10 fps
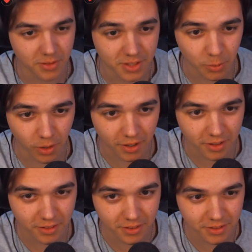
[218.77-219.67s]
Did it
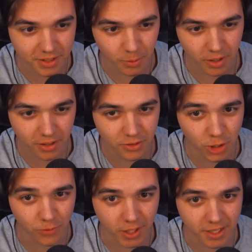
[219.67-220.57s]
work? Did it work?
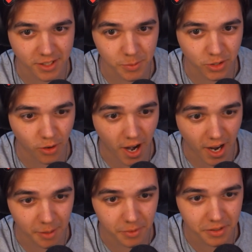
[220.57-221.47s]
Don't forget to
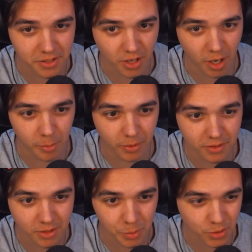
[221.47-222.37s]
subscribe. Sub.
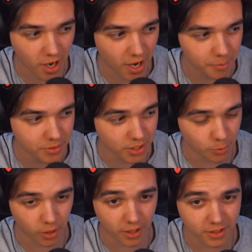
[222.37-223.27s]
Subscribe. Did
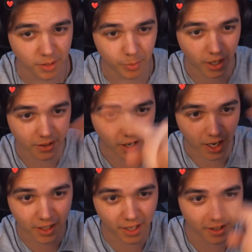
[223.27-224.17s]
it work? Did the button
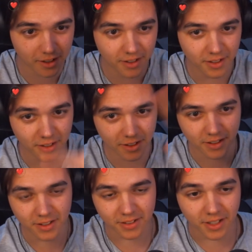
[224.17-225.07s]
highlight?
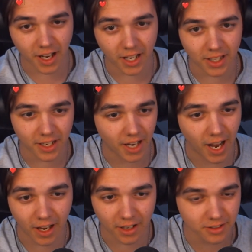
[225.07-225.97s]
Did it highlight?
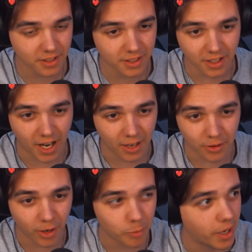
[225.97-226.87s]
I I
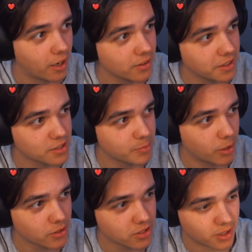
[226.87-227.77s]
don't know. Apparently it's
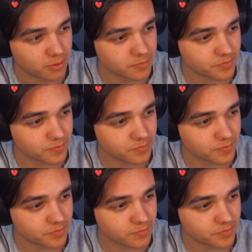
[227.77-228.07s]
supposed to.